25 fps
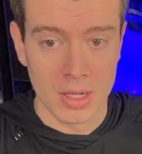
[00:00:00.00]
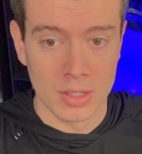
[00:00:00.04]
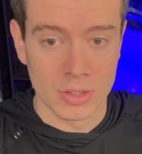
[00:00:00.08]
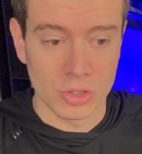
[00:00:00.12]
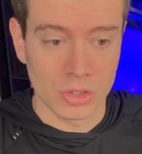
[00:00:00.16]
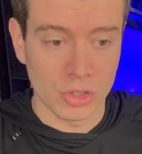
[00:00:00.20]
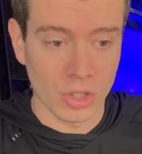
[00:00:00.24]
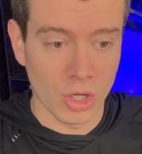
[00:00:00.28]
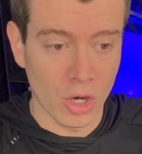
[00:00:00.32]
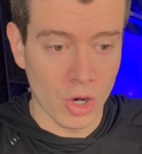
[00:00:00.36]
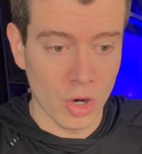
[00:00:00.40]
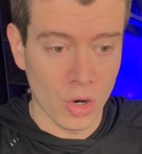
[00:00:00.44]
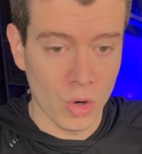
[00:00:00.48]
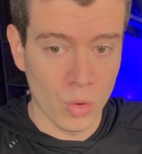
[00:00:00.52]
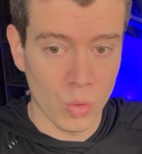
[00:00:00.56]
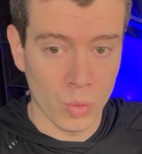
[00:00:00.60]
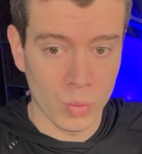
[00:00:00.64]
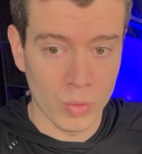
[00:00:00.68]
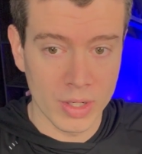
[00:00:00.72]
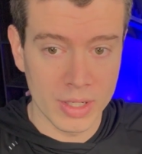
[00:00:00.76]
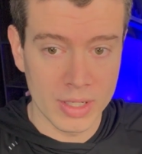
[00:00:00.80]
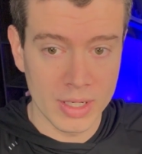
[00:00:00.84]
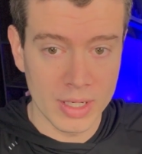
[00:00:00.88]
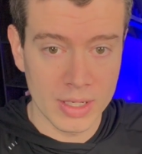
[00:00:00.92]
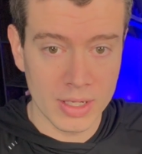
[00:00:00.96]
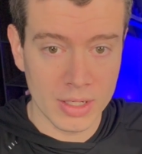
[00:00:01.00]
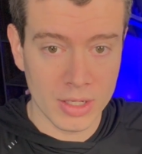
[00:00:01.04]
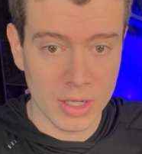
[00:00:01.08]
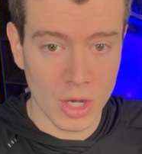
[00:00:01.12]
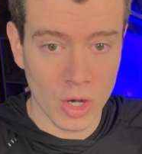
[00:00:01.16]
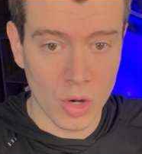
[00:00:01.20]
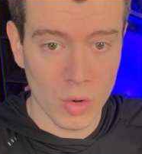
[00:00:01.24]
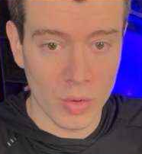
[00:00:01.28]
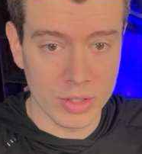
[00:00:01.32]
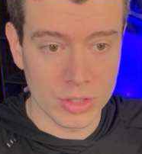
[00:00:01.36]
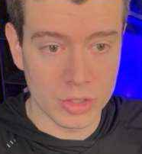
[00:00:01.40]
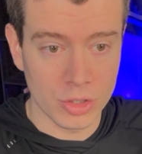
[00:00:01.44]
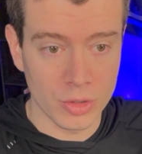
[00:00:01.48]
So we need to
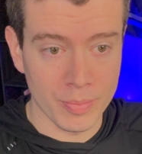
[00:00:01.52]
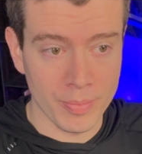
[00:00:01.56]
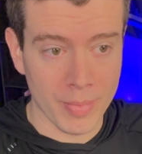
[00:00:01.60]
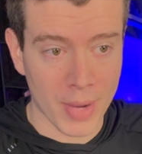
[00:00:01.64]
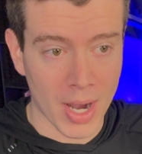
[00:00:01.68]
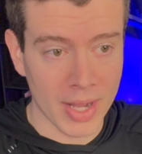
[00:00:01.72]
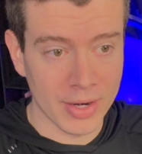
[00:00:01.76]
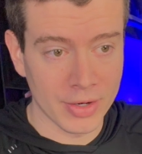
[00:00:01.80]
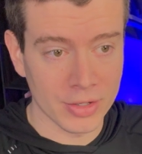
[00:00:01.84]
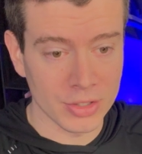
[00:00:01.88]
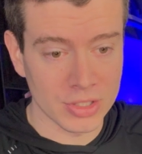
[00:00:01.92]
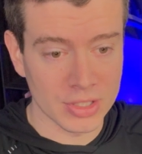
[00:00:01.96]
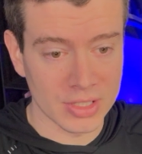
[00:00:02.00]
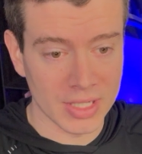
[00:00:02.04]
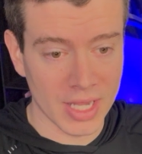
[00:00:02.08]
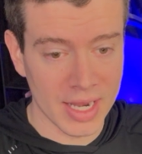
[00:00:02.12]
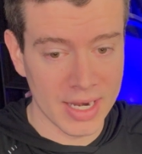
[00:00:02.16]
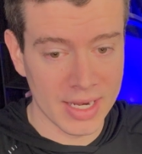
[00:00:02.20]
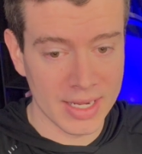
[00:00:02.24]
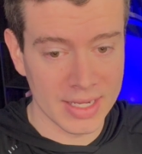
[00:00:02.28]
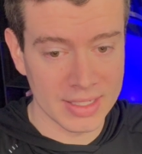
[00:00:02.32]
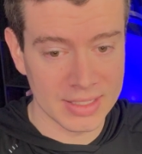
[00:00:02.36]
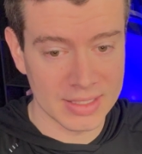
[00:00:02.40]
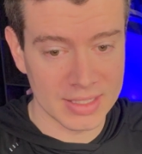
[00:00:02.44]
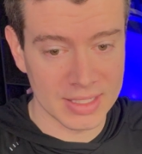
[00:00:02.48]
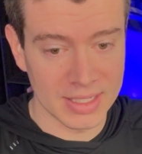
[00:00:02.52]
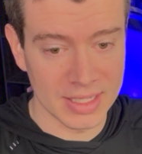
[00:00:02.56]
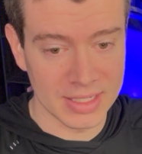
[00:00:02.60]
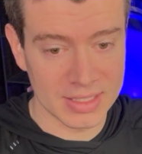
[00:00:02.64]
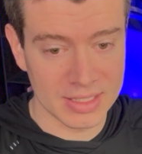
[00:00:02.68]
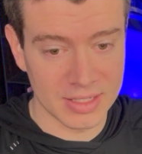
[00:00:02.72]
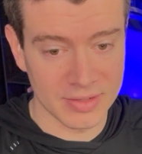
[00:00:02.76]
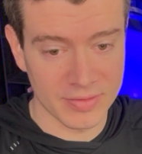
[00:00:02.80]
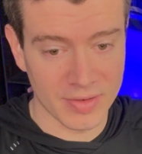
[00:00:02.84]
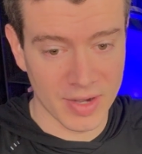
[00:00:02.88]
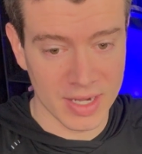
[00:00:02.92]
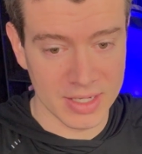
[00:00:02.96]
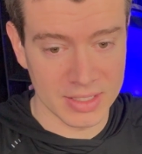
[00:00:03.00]
go into miner settings. This
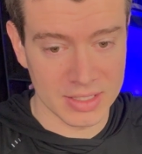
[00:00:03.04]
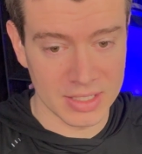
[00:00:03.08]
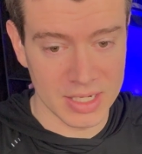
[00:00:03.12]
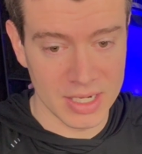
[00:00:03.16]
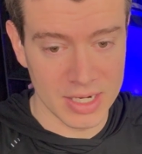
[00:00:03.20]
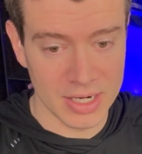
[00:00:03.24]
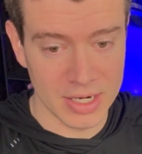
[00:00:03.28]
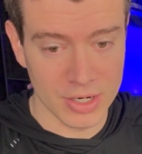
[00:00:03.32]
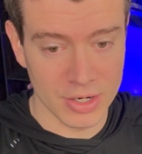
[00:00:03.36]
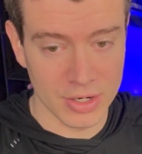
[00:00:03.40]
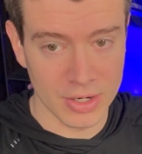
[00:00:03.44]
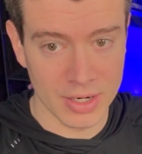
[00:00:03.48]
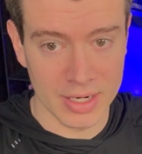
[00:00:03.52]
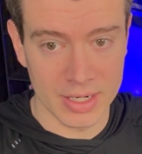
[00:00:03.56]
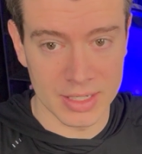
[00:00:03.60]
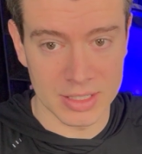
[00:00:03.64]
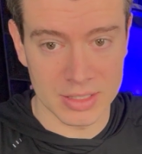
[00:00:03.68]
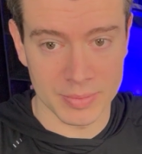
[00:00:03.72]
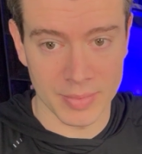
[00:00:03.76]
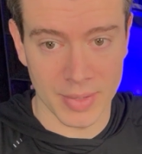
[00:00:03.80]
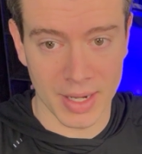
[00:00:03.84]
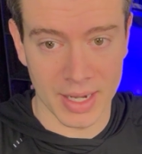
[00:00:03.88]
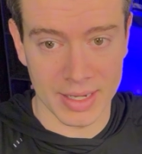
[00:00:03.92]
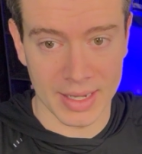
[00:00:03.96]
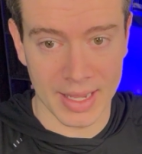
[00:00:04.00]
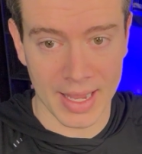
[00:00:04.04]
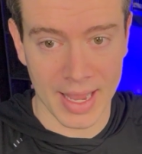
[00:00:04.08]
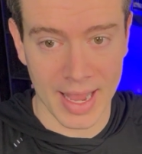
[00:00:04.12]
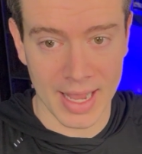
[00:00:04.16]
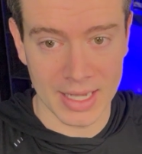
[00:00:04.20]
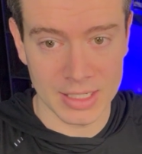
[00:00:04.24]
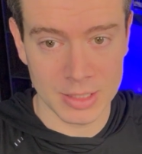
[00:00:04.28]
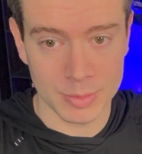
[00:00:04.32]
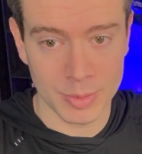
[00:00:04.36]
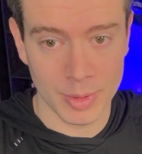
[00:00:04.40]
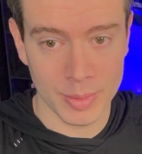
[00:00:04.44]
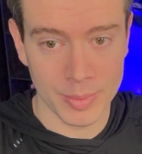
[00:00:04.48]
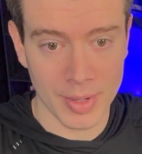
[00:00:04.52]
device here is my
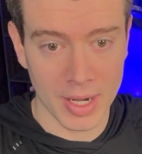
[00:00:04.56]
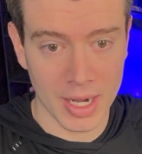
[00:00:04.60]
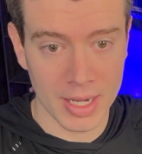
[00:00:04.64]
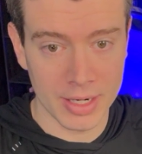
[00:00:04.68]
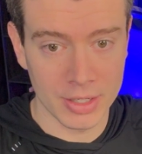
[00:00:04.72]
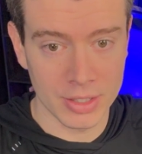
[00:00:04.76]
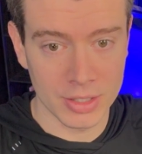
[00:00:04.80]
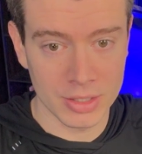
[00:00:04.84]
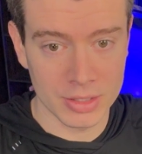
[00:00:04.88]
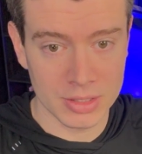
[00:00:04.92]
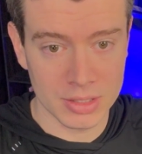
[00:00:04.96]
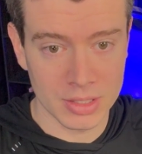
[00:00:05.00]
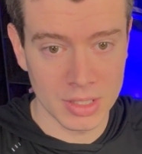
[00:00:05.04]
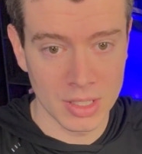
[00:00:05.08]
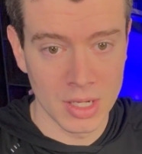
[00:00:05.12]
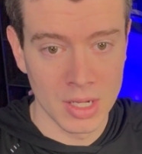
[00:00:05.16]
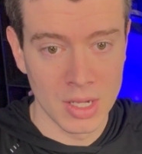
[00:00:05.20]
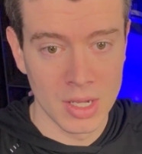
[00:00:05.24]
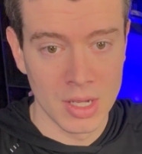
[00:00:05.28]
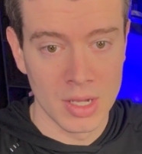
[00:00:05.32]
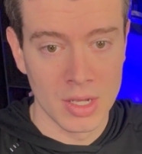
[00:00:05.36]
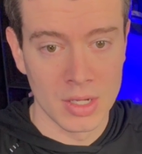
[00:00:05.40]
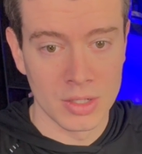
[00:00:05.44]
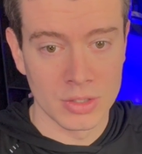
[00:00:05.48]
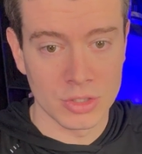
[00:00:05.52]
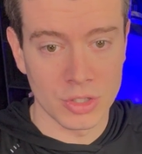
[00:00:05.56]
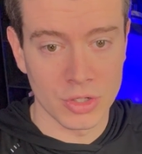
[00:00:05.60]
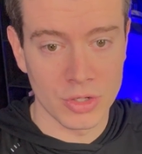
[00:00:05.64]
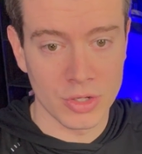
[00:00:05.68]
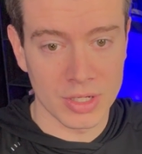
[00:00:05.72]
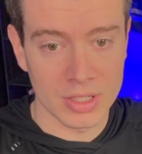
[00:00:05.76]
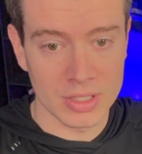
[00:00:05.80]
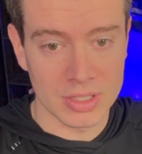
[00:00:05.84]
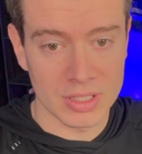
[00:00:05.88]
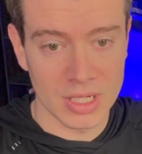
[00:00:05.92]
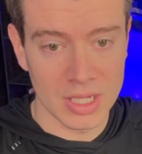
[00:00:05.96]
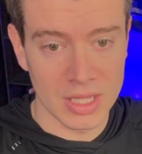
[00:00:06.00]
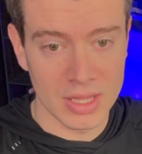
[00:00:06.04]
Kaspa miners. So you
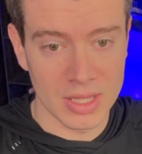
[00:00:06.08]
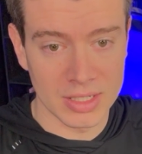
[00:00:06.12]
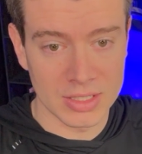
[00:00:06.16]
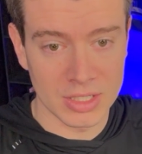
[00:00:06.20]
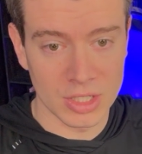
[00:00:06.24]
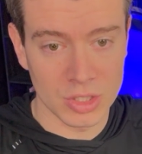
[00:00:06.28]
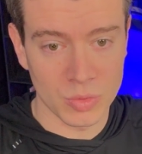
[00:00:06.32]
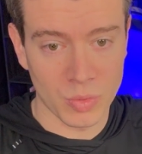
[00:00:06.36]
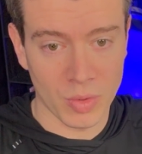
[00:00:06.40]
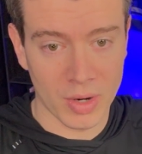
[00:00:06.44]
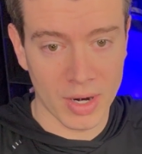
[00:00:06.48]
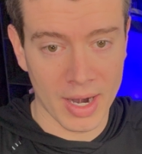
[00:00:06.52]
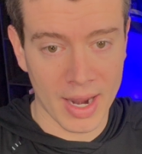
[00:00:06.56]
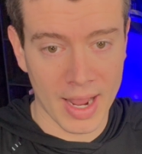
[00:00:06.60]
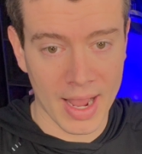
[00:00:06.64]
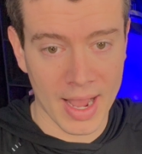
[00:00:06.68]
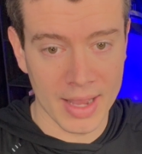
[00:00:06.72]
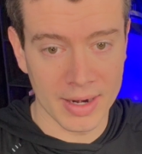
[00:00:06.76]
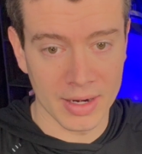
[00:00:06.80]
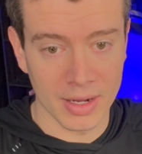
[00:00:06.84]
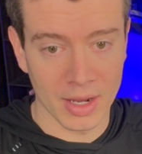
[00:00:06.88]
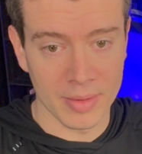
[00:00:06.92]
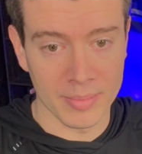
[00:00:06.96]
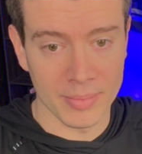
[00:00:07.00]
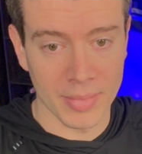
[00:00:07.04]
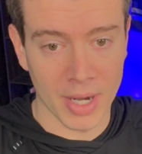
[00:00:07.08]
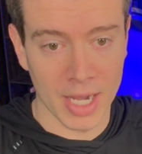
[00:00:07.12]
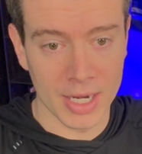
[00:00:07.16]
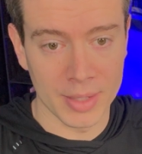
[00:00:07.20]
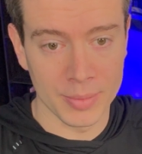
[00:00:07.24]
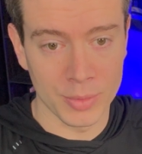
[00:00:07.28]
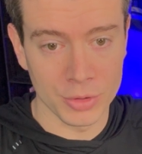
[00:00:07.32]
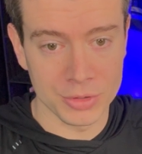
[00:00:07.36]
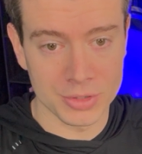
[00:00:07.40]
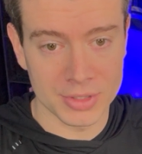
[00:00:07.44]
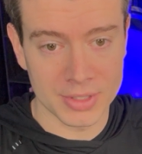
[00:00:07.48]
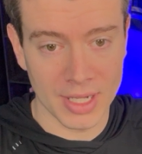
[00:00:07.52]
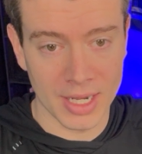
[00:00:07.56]
can see this is where I had
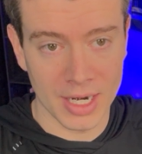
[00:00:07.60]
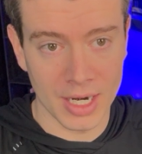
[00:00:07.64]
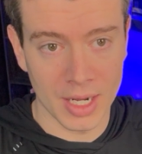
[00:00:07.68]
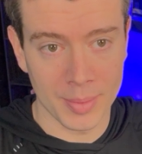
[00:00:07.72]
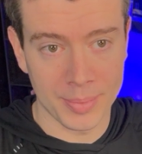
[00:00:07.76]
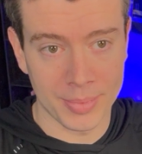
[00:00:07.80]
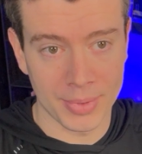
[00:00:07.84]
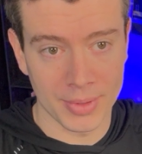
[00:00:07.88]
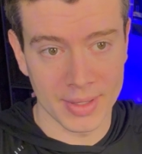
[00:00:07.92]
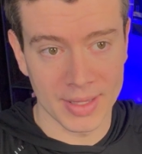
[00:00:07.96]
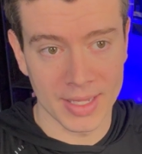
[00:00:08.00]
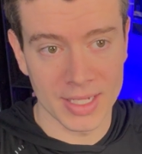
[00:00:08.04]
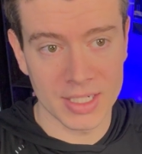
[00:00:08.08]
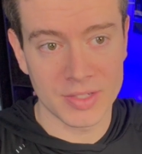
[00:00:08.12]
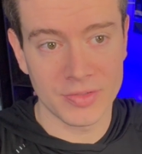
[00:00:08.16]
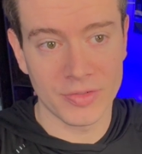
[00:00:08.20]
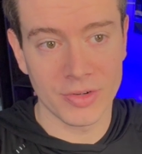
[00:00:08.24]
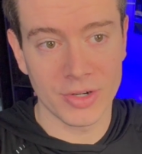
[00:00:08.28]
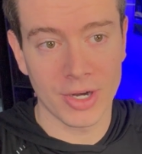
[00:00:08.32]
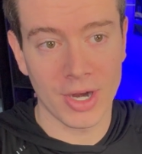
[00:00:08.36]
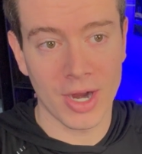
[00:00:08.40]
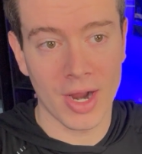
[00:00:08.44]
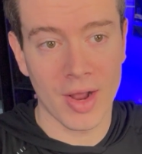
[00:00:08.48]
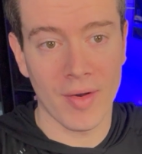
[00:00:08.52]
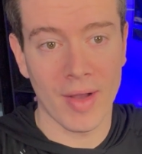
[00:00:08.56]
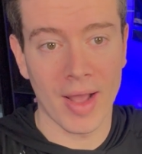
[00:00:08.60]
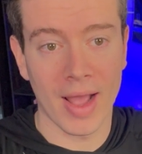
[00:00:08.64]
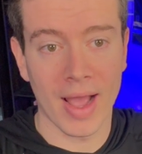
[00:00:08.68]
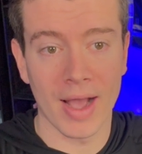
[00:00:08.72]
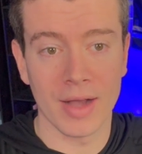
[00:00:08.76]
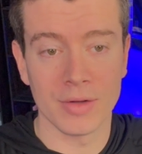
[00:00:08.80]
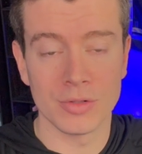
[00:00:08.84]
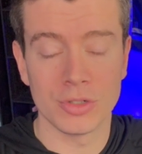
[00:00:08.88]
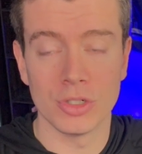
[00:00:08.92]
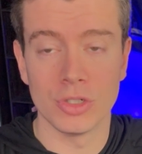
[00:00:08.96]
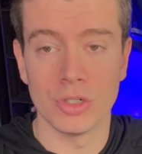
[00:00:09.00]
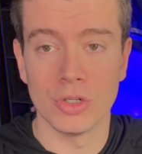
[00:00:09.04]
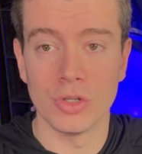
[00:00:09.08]
Unmineable set up. Let's figure out
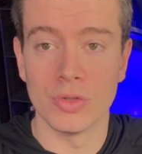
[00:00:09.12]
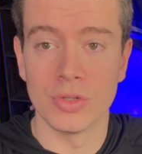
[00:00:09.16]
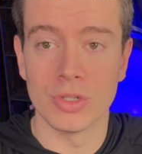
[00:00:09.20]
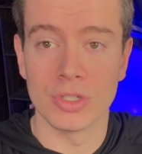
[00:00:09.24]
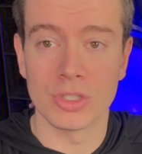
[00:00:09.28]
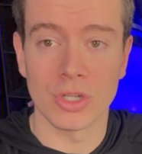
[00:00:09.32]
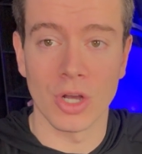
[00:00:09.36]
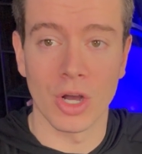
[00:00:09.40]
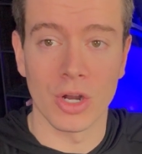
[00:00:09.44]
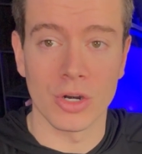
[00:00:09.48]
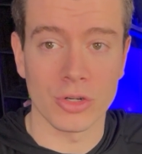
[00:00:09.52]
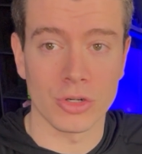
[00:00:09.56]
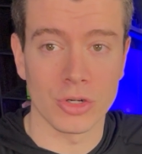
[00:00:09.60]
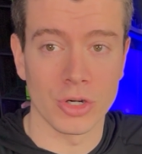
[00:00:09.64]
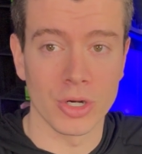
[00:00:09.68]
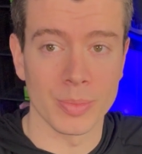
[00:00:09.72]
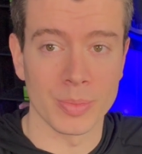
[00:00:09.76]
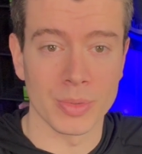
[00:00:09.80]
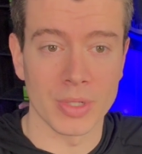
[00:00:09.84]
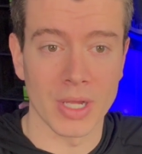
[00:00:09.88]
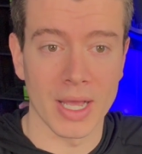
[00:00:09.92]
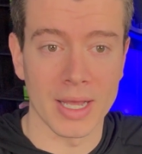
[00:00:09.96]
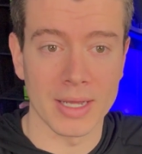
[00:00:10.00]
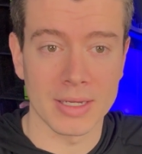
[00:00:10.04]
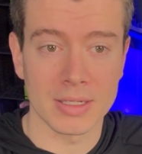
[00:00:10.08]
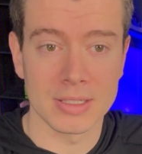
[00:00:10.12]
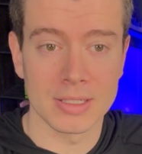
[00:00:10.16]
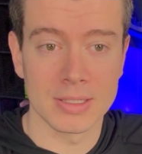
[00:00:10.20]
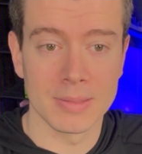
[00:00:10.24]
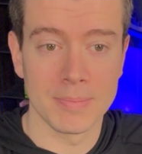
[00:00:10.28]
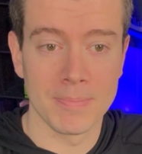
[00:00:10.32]
how to do this on Kryptex.